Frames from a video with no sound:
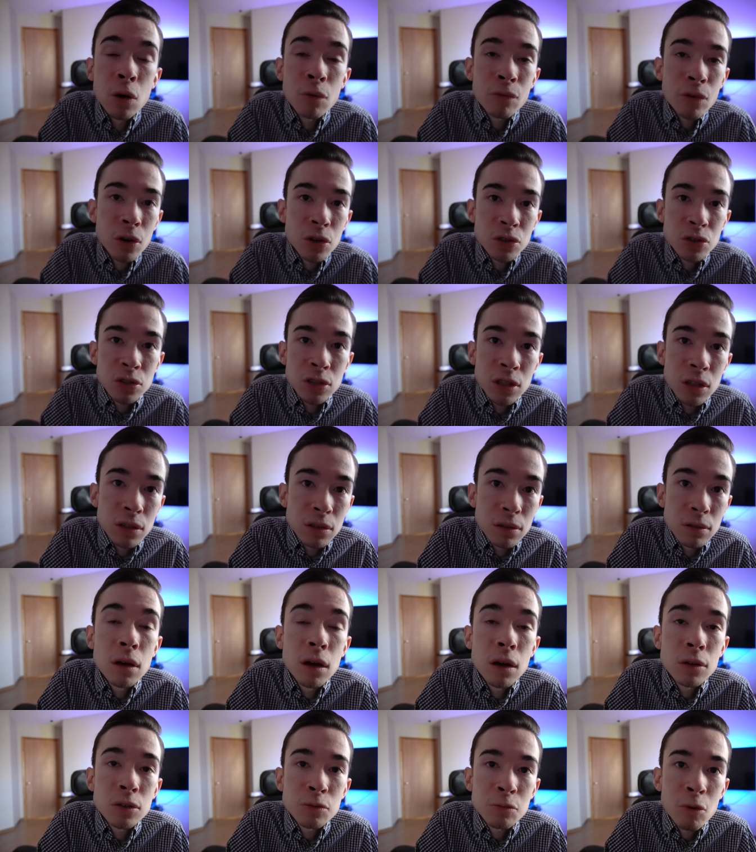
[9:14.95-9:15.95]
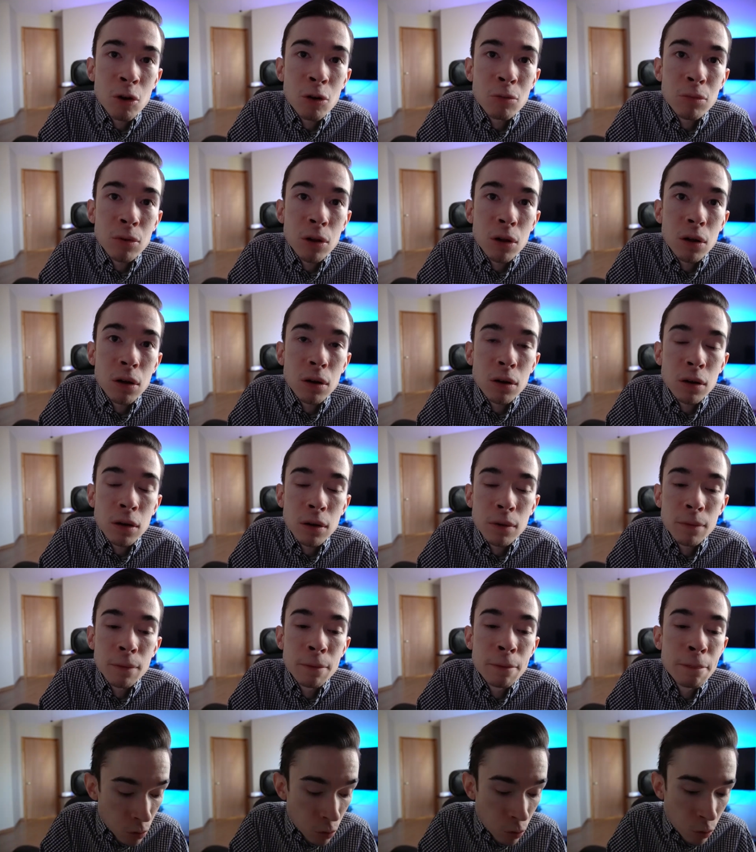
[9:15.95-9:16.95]
first gen uh, small block,
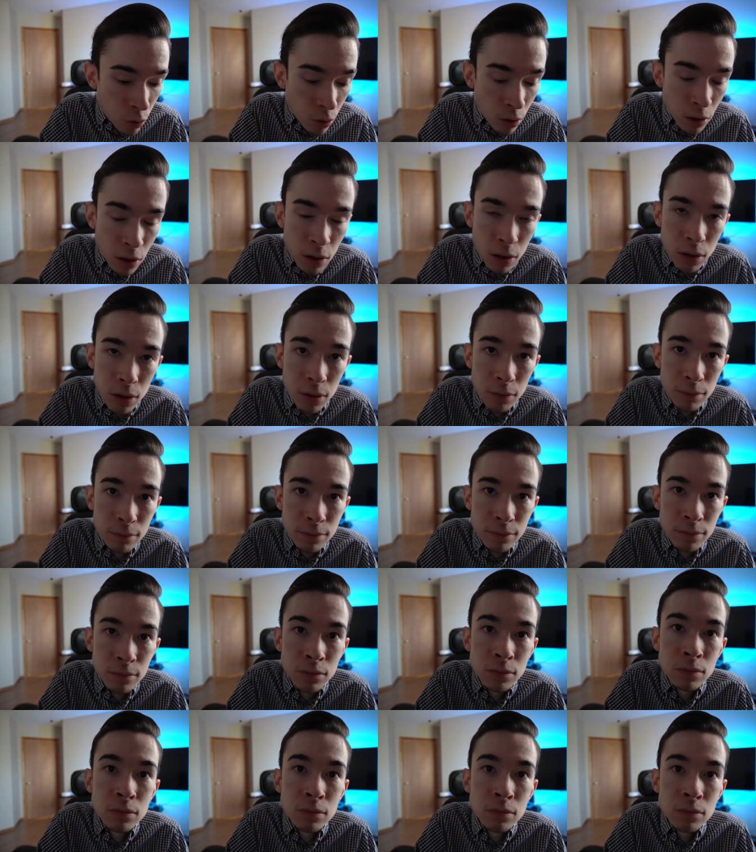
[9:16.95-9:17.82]
or um,